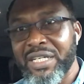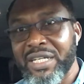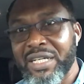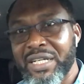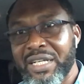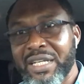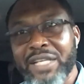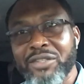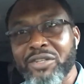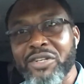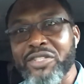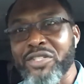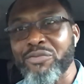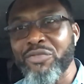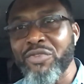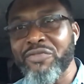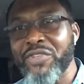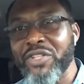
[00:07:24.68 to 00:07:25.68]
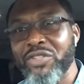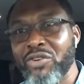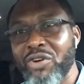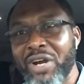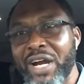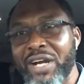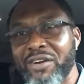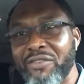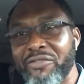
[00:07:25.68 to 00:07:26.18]
Let us remove the
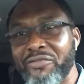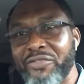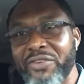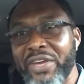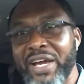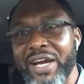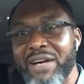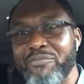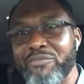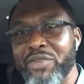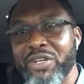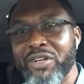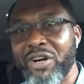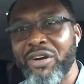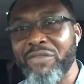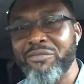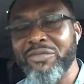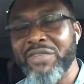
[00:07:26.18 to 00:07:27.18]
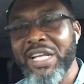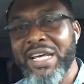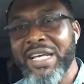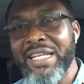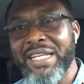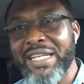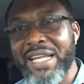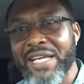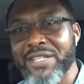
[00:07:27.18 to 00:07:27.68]
toga of fear and become
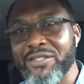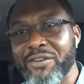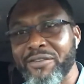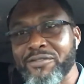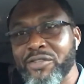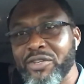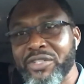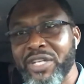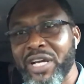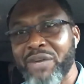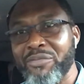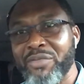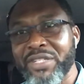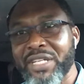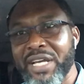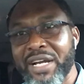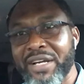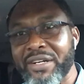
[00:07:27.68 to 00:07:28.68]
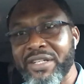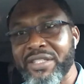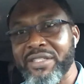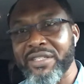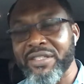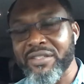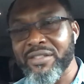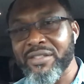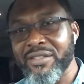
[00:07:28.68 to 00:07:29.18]
less of social media
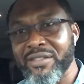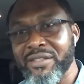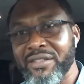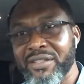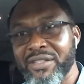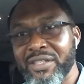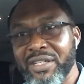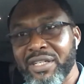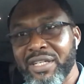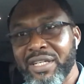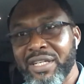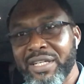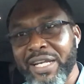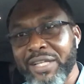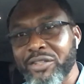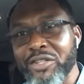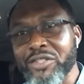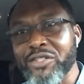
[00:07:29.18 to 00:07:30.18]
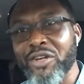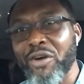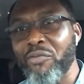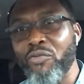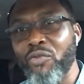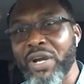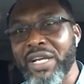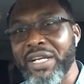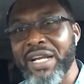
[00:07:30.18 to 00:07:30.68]
critics. Let us stop
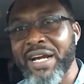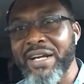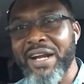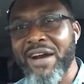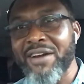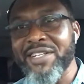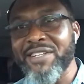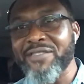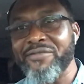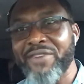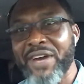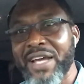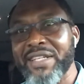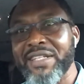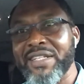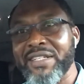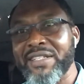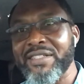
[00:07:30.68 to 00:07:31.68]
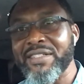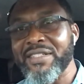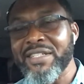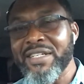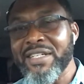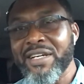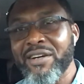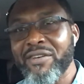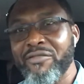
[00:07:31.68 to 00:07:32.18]
walking around defending
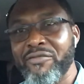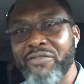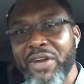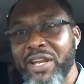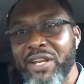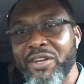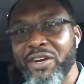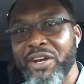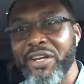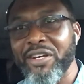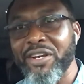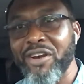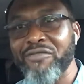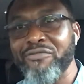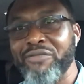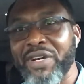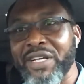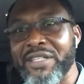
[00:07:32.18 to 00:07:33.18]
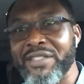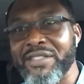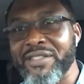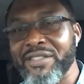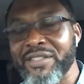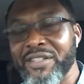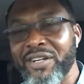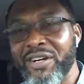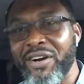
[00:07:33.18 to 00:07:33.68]
failure in government
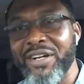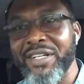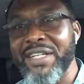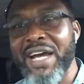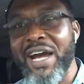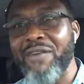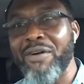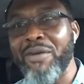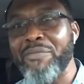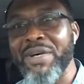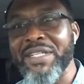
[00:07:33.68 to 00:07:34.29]
under our